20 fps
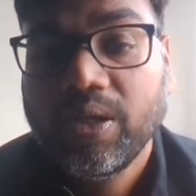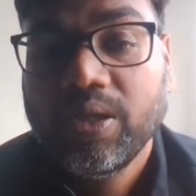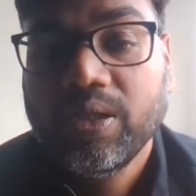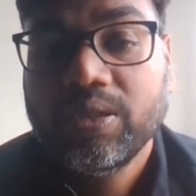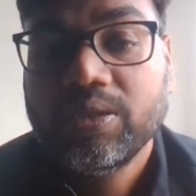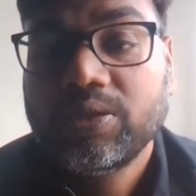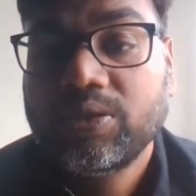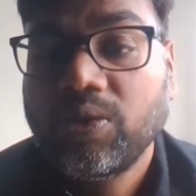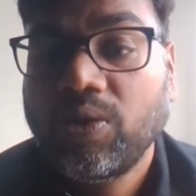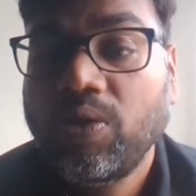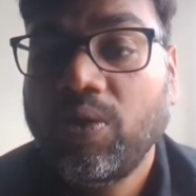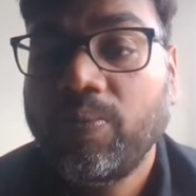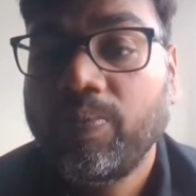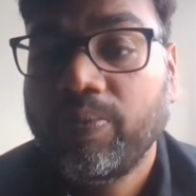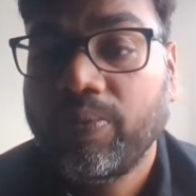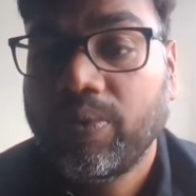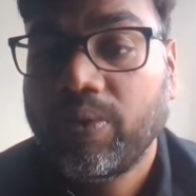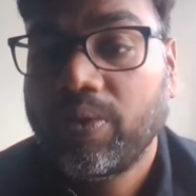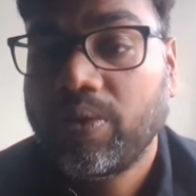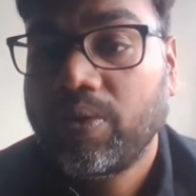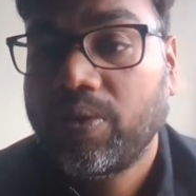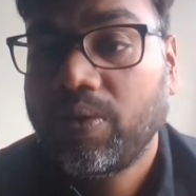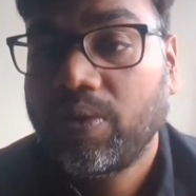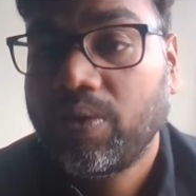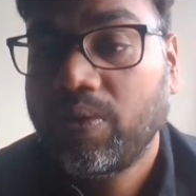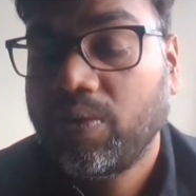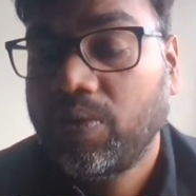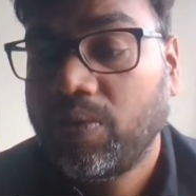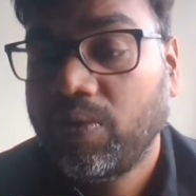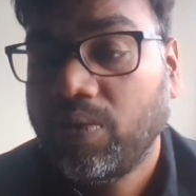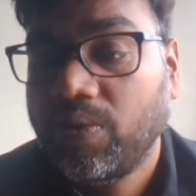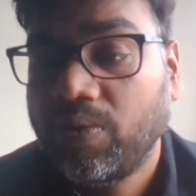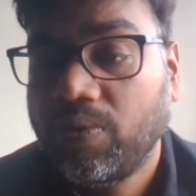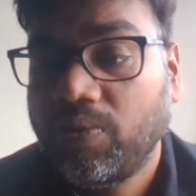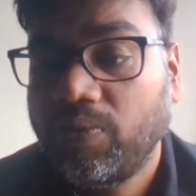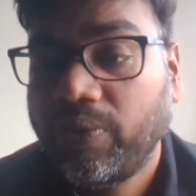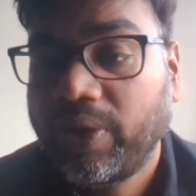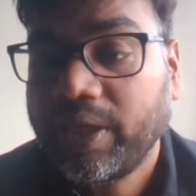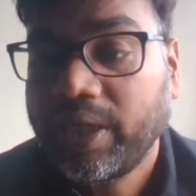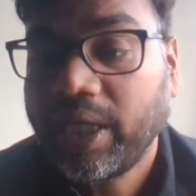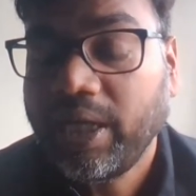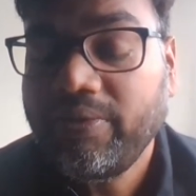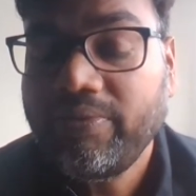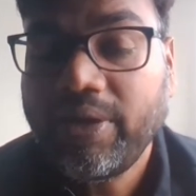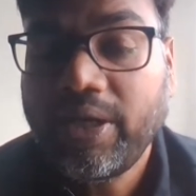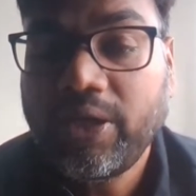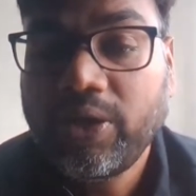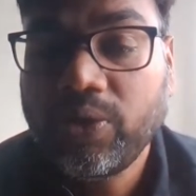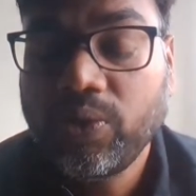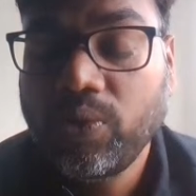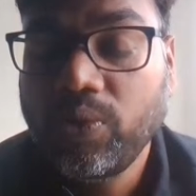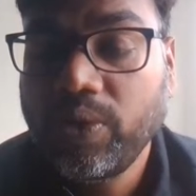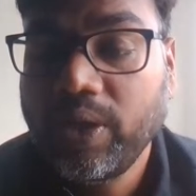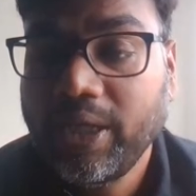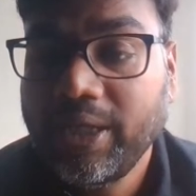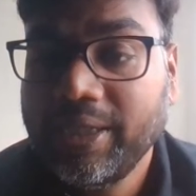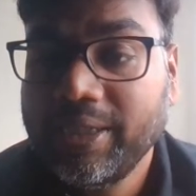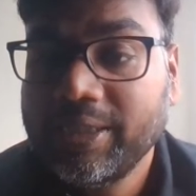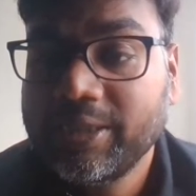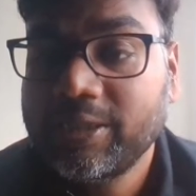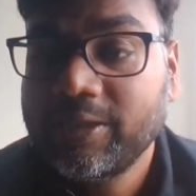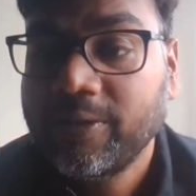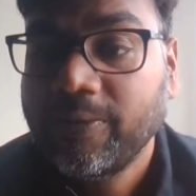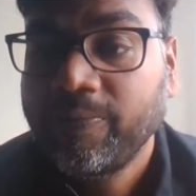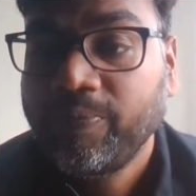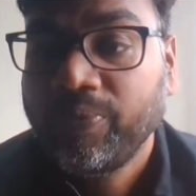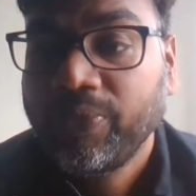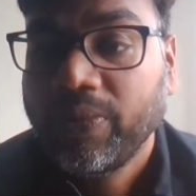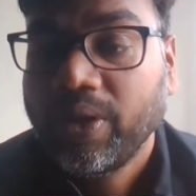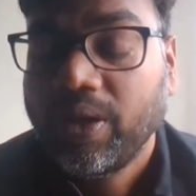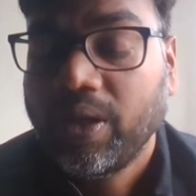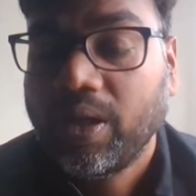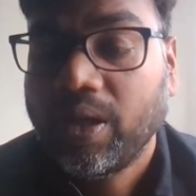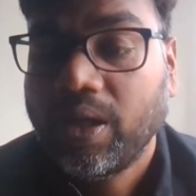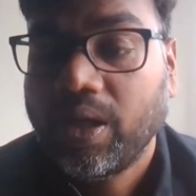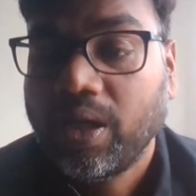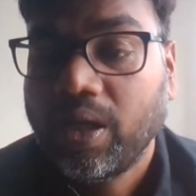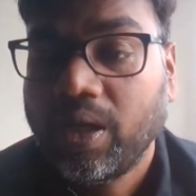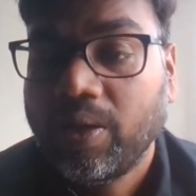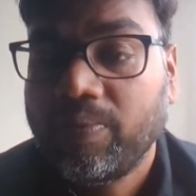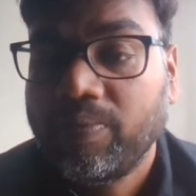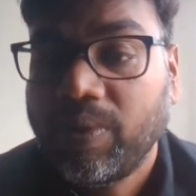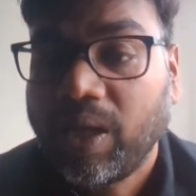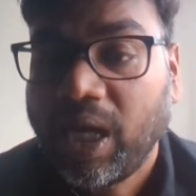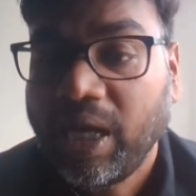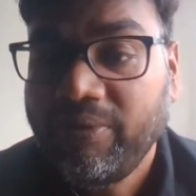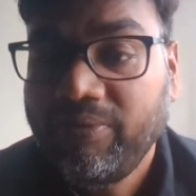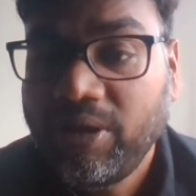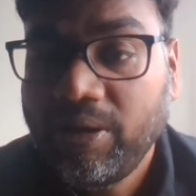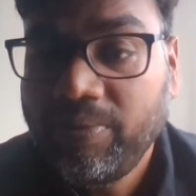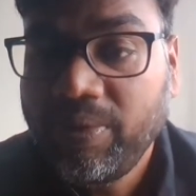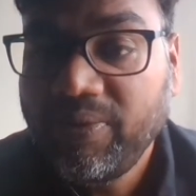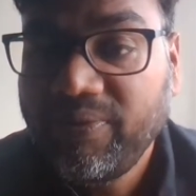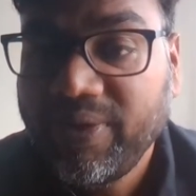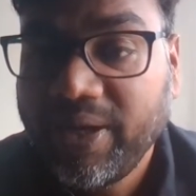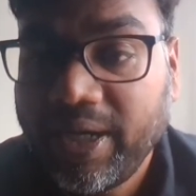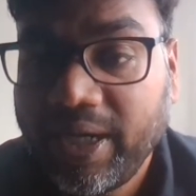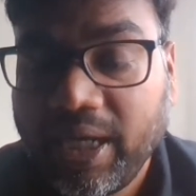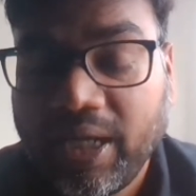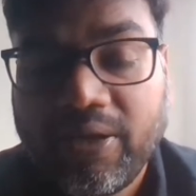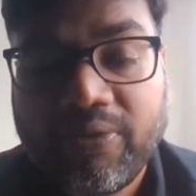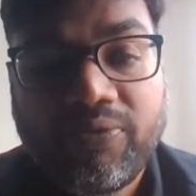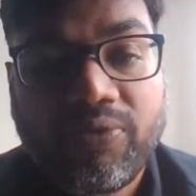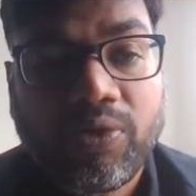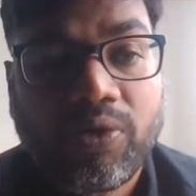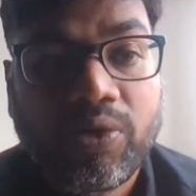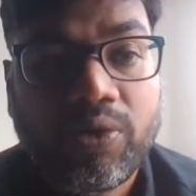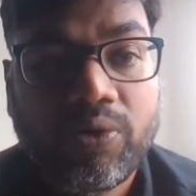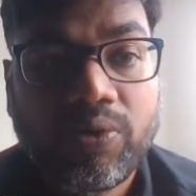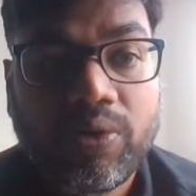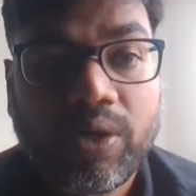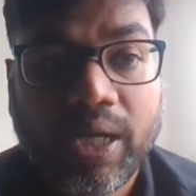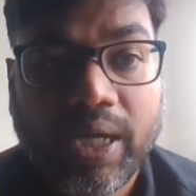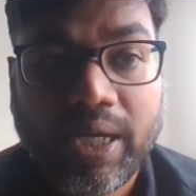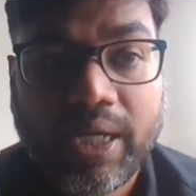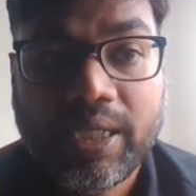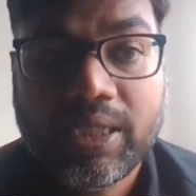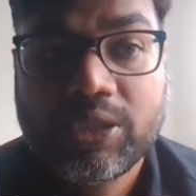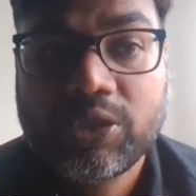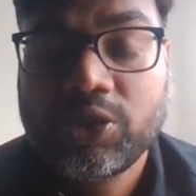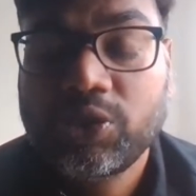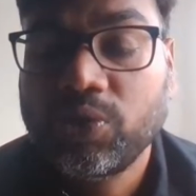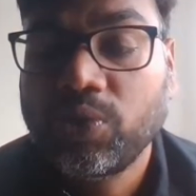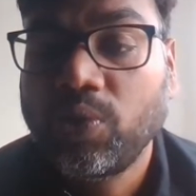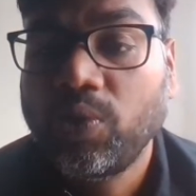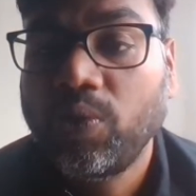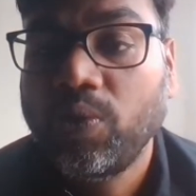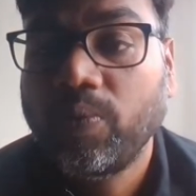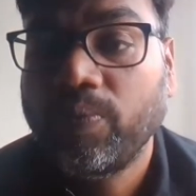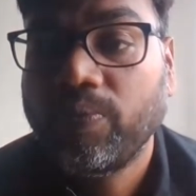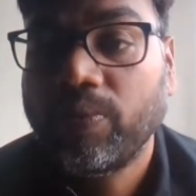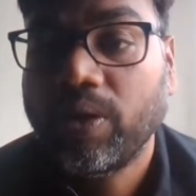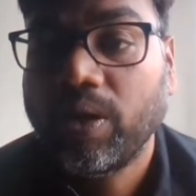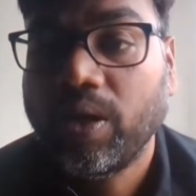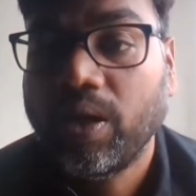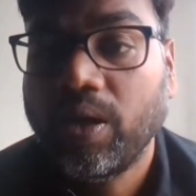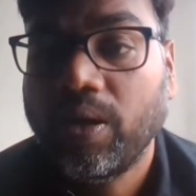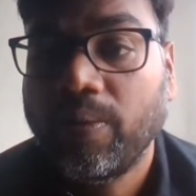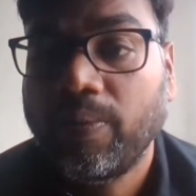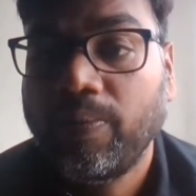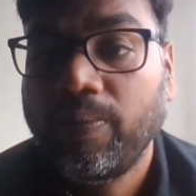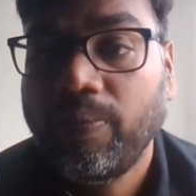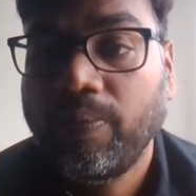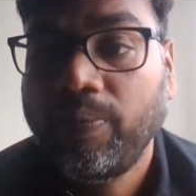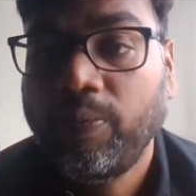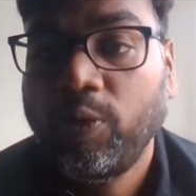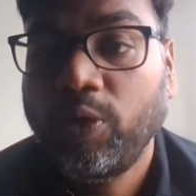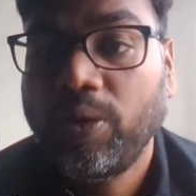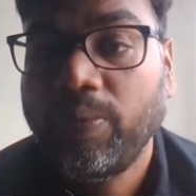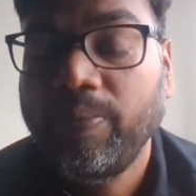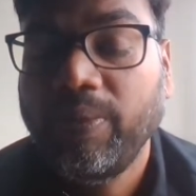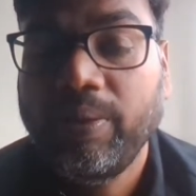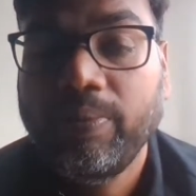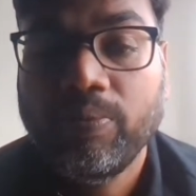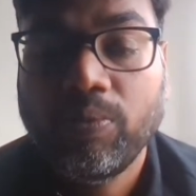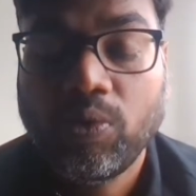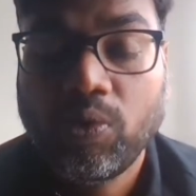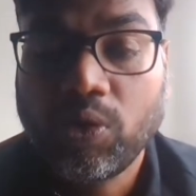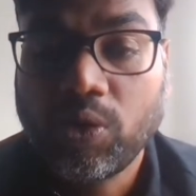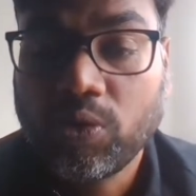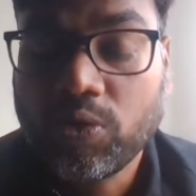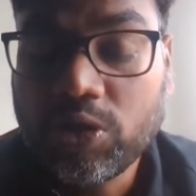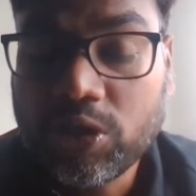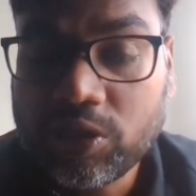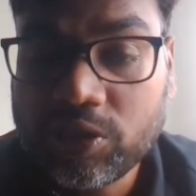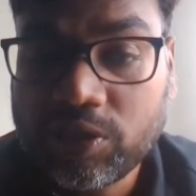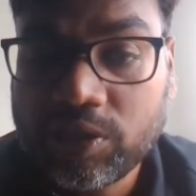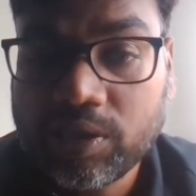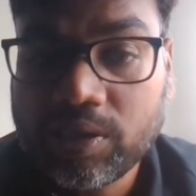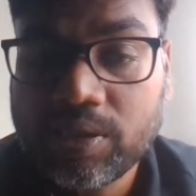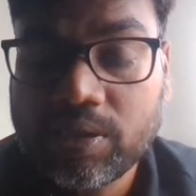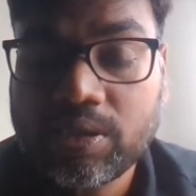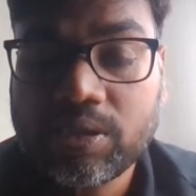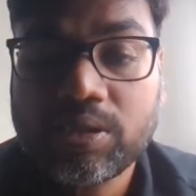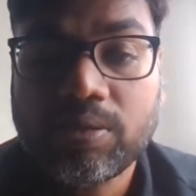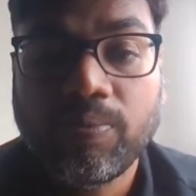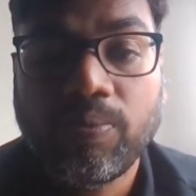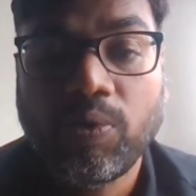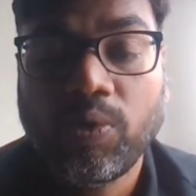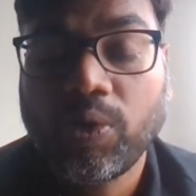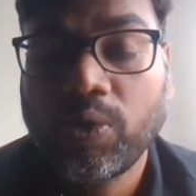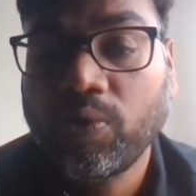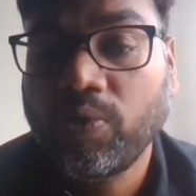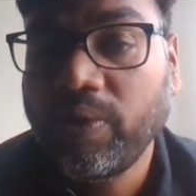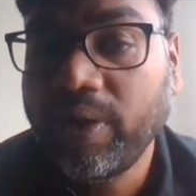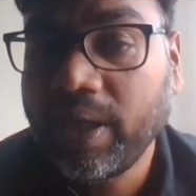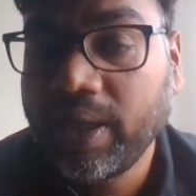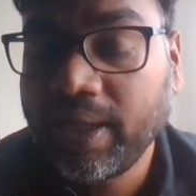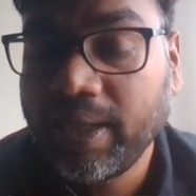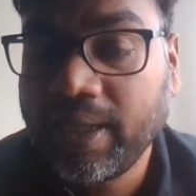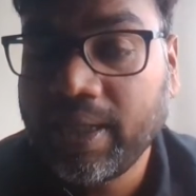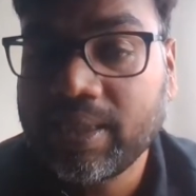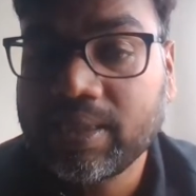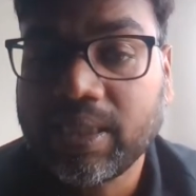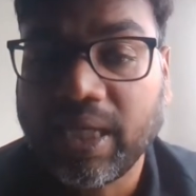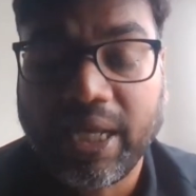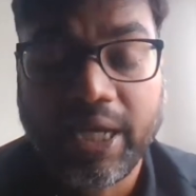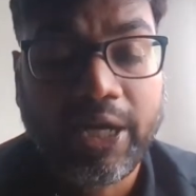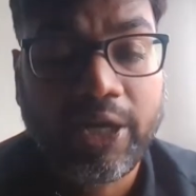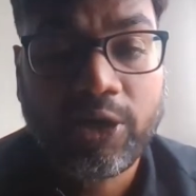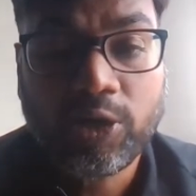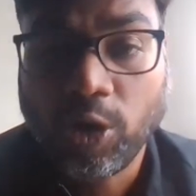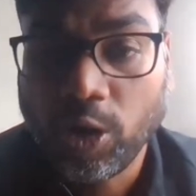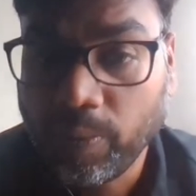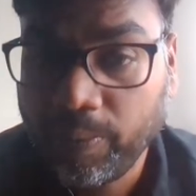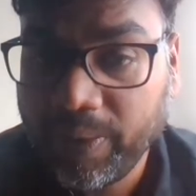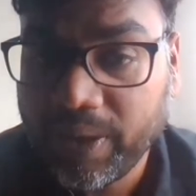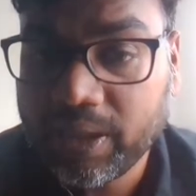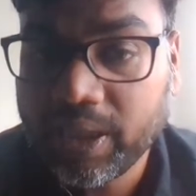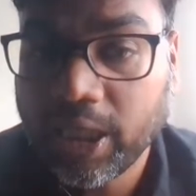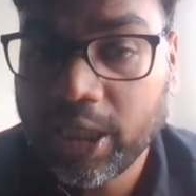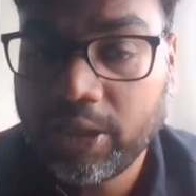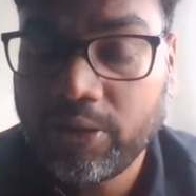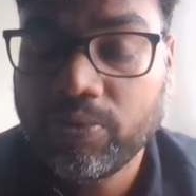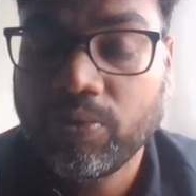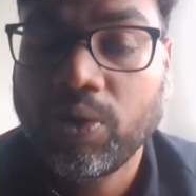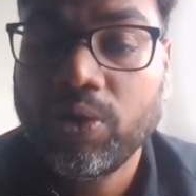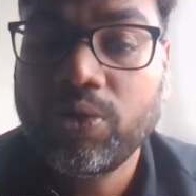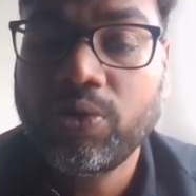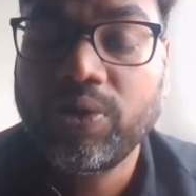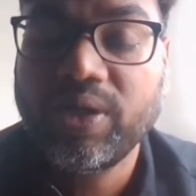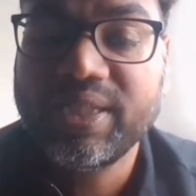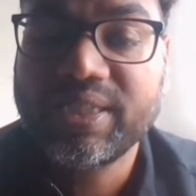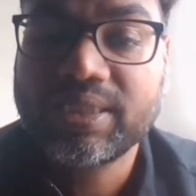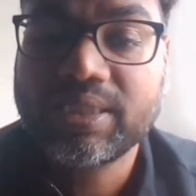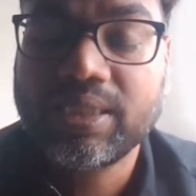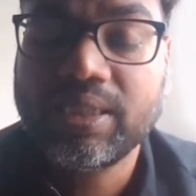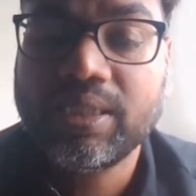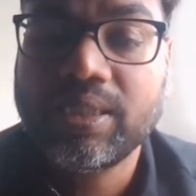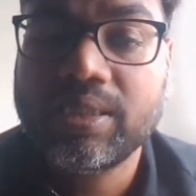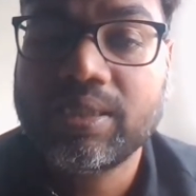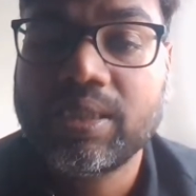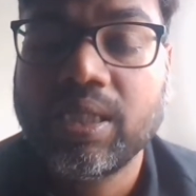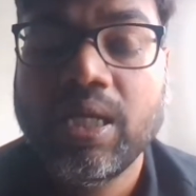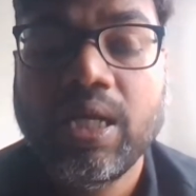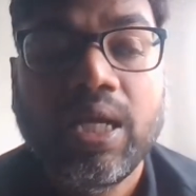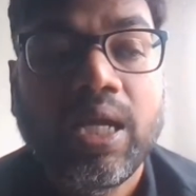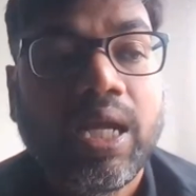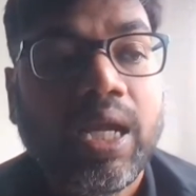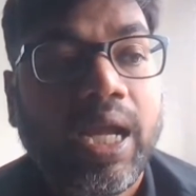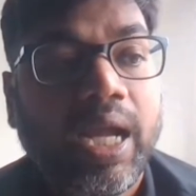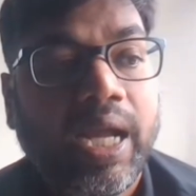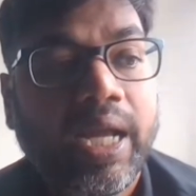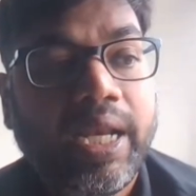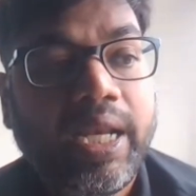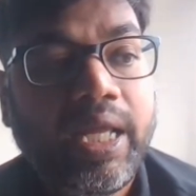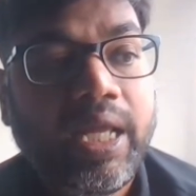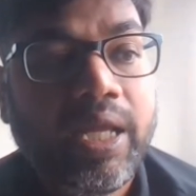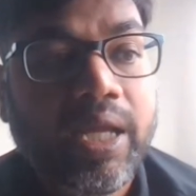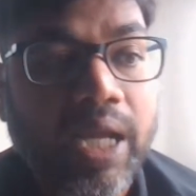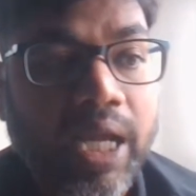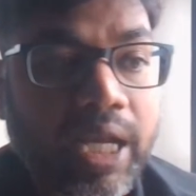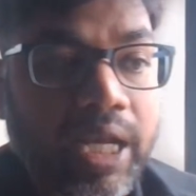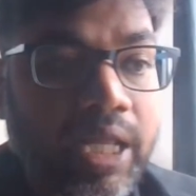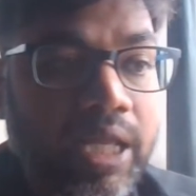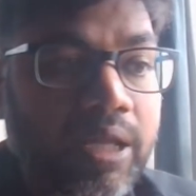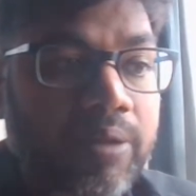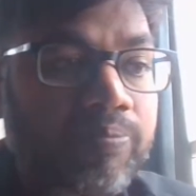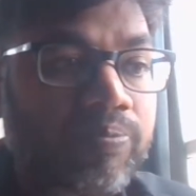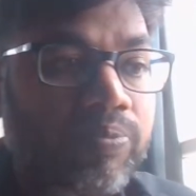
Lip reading: So what I will do is, I will be waiting for you guys to put me more questions, more queries, any topic that you want to discuss, anything